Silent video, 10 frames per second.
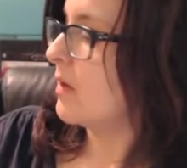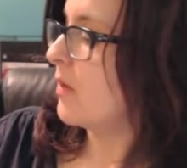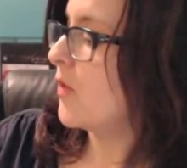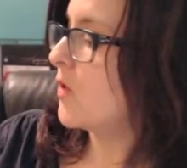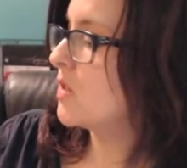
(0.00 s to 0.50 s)

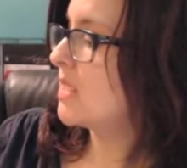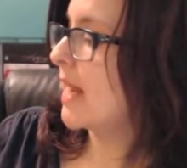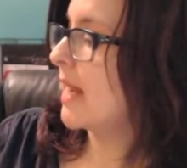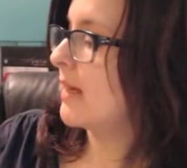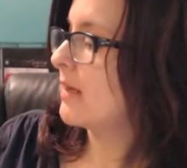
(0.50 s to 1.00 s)

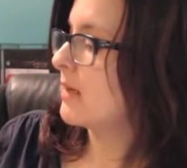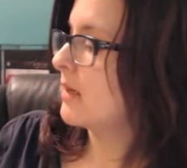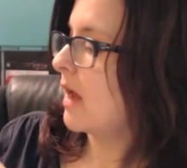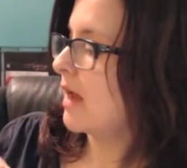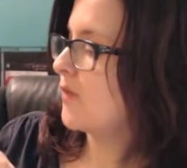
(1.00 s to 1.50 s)
Thursday,
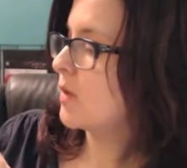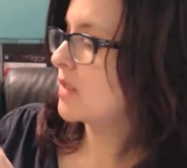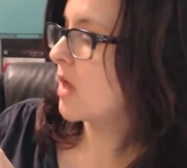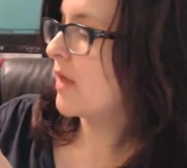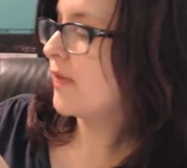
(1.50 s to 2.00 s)
I
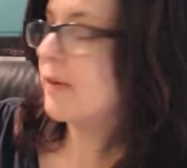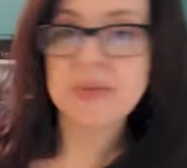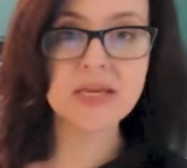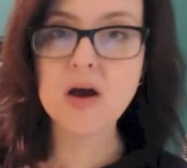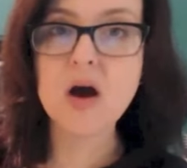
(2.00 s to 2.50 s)
focus on the
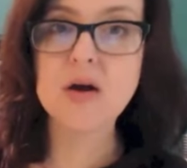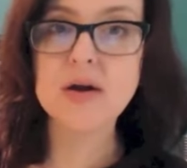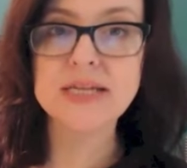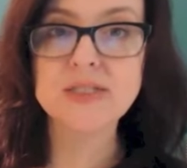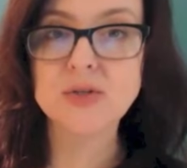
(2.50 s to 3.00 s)

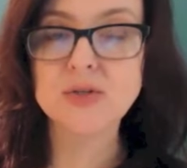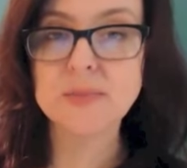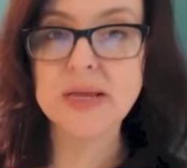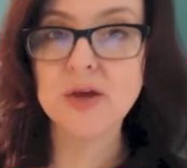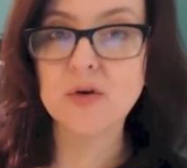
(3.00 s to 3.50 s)
PR and social
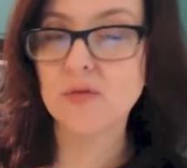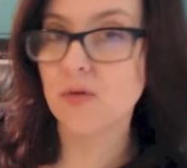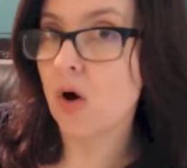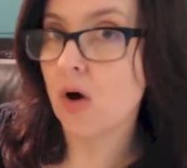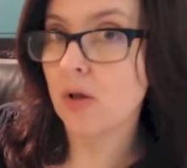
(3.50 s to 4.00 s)
media
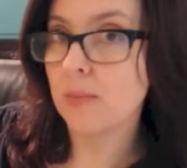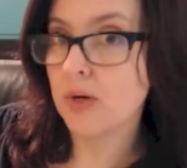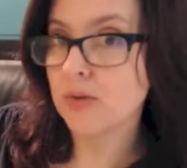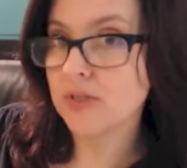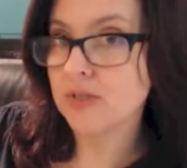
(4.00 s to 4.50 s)
for all
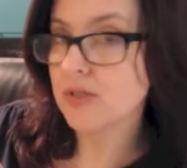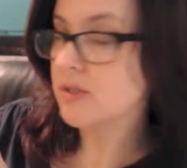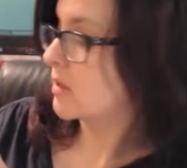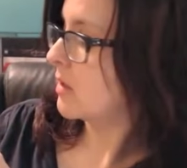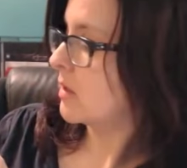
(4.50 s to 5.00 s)

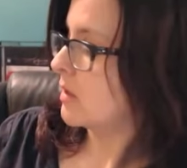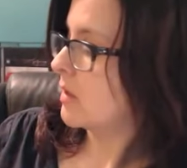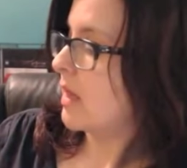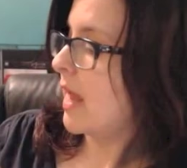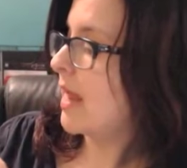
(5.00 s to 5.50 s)
posts.
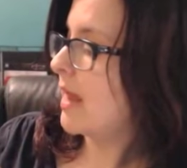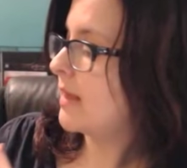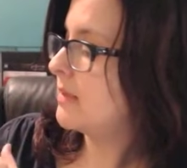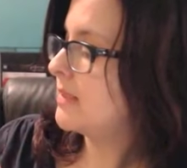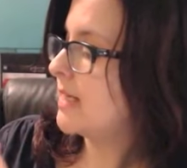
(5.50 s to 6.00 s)

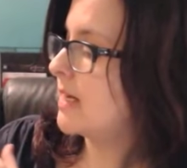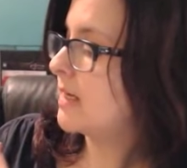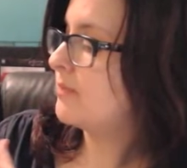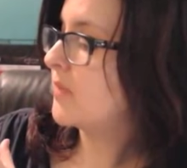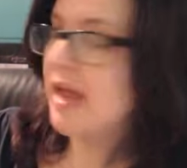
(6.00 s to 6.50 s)
And
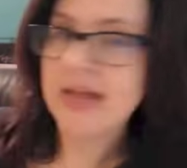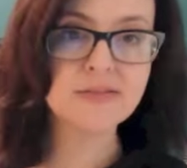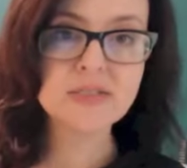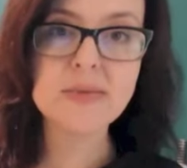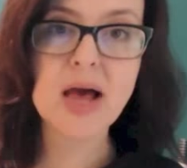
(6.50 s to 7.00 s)
I
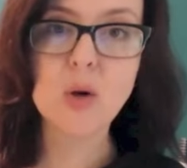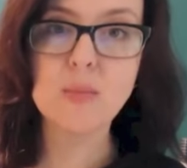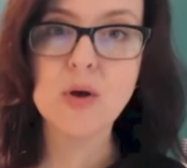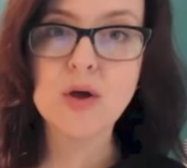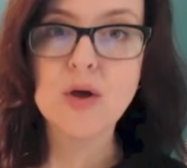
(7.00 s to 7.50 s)
have some
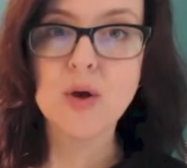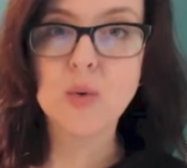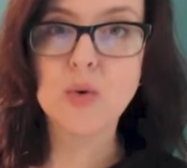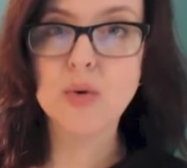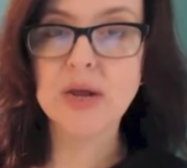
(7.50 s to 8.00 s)
help
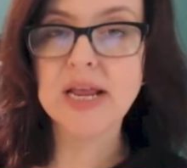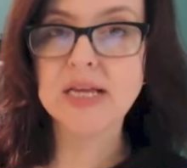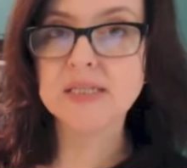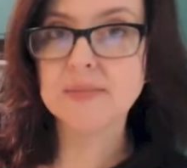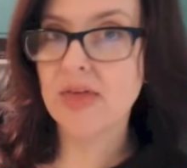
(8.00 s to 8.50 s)
creating
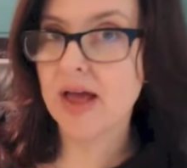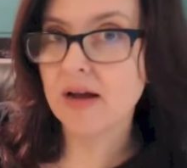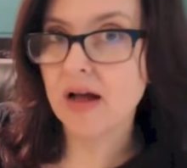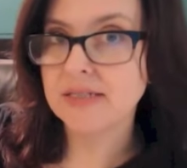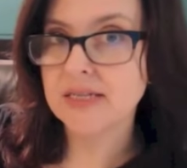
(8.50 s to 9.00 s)
some of that
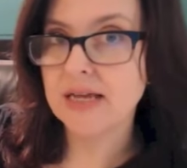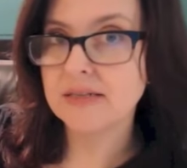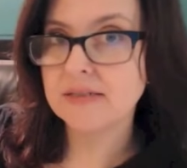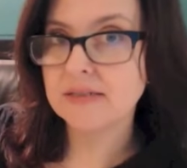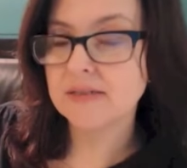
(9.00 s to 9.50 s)

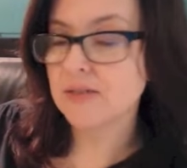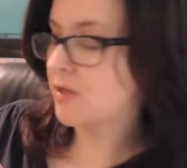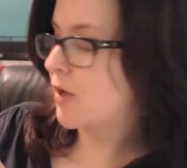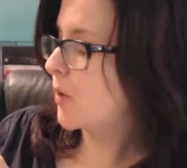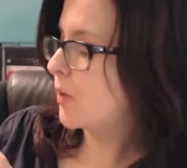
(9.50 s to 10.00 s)
content.
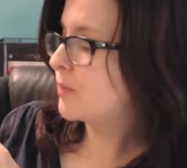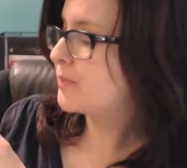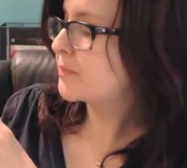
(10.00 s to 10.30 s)
So